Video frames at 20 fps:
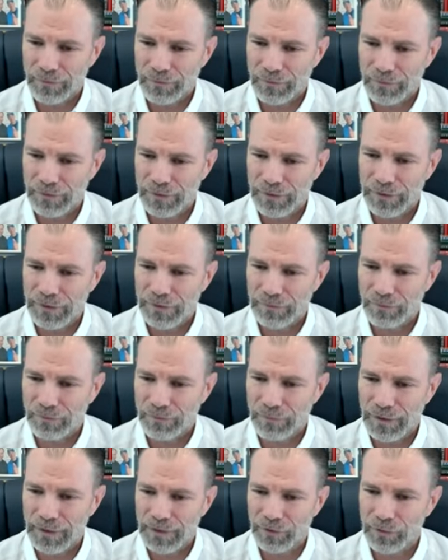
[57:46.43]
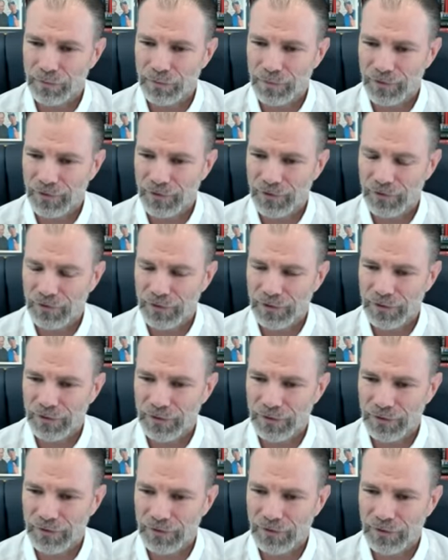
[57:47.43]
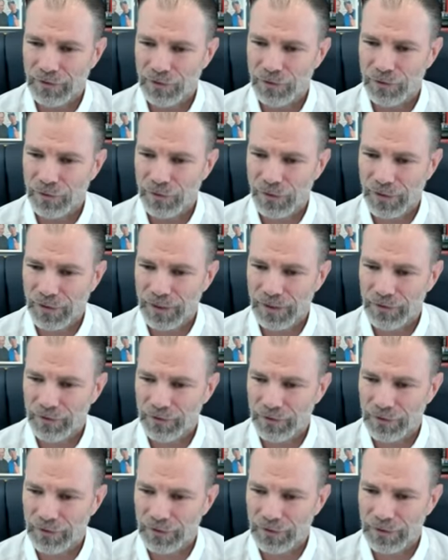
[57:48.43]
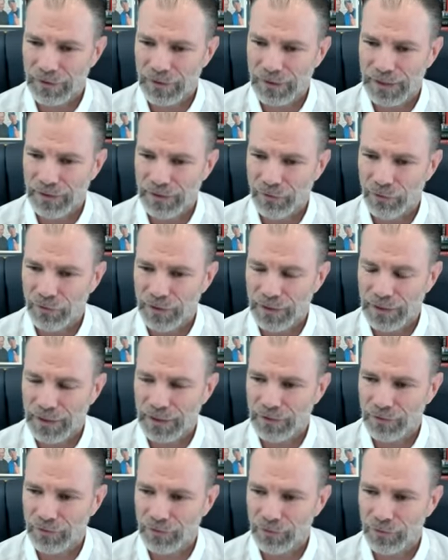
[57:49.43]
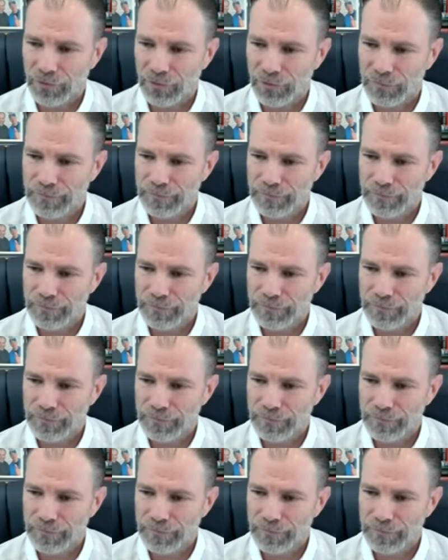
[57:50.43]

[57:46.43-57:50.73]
We're in a good position to do good things, and that's all you can ask for.